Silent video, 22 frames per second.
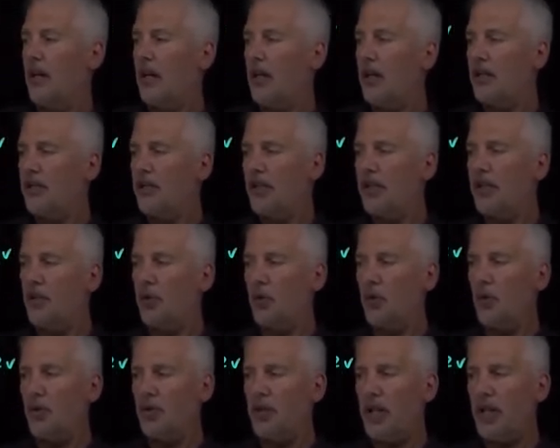a C2
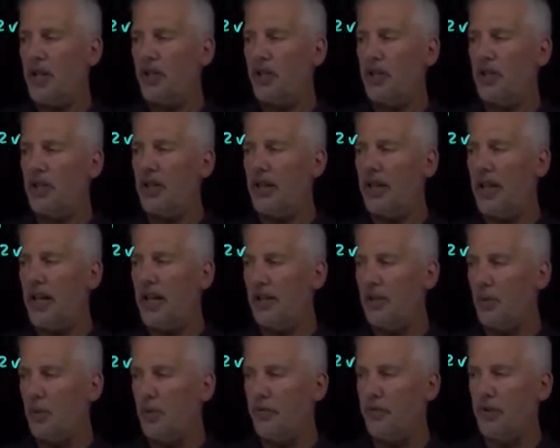rotation, it has
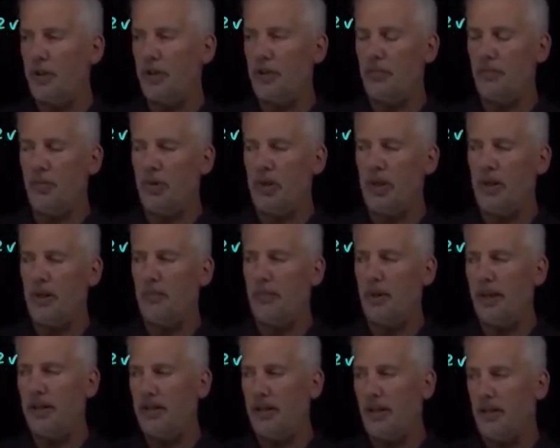a reflection plane that
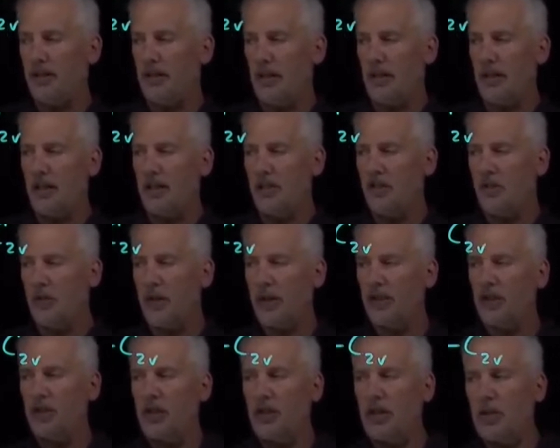bisects it in this
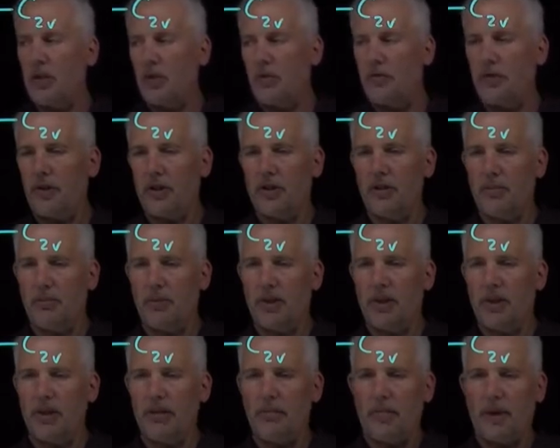direction, and a reflection
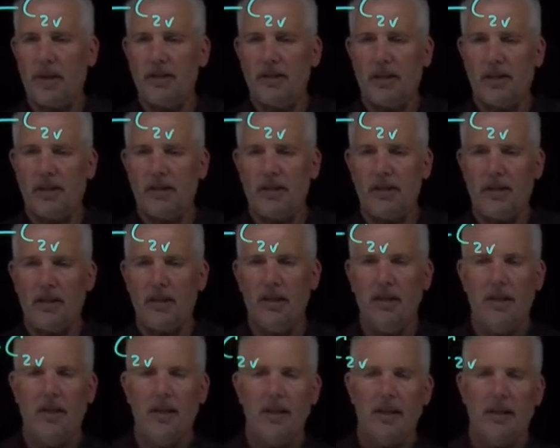plane that bisects it
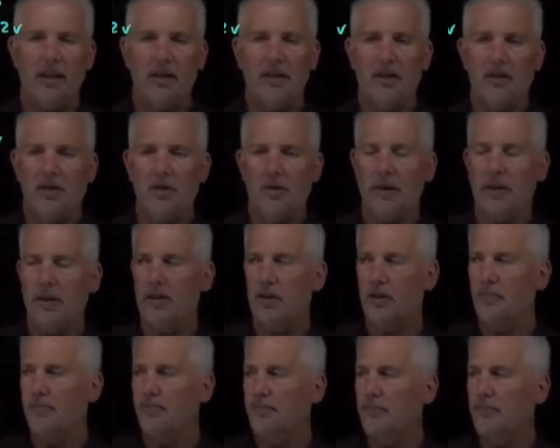in this direction.